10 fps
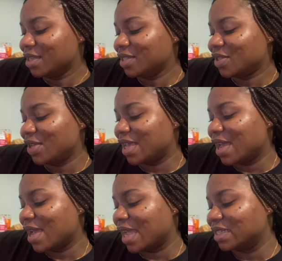So
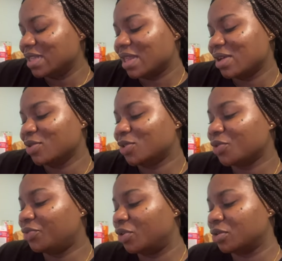yeah, I did that. That was so
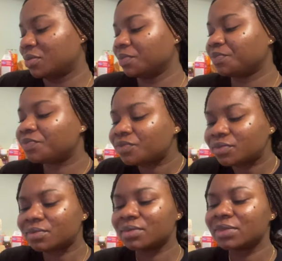fun.
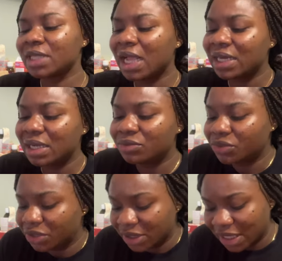And then
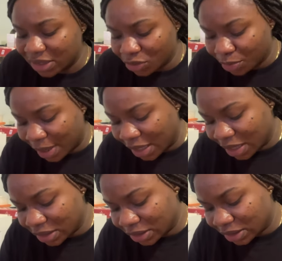reuniting with my
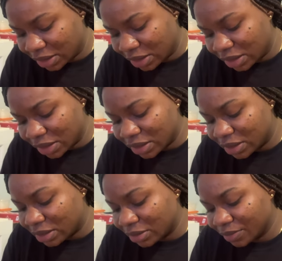
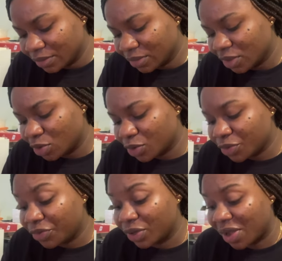aunties was so
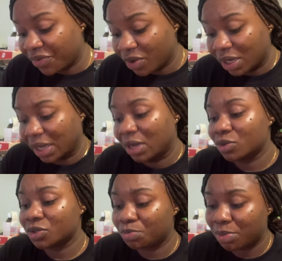fun. I felt like I
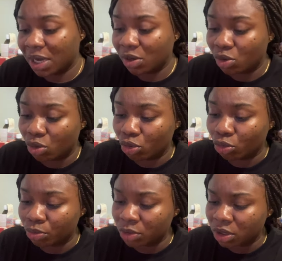was back
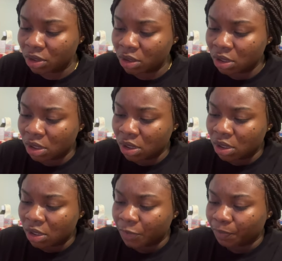home
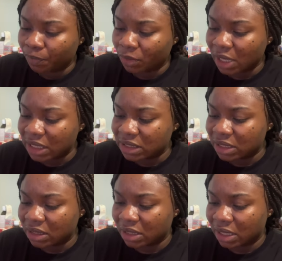I
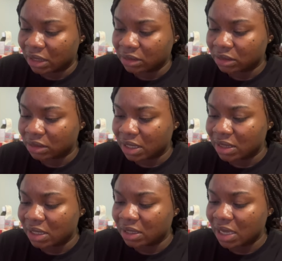did that and
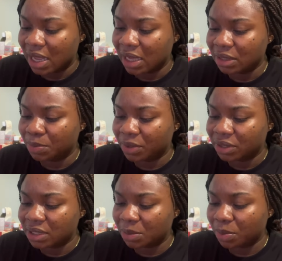then I had a
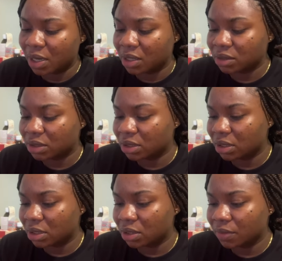birthday
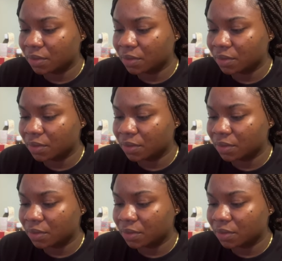party.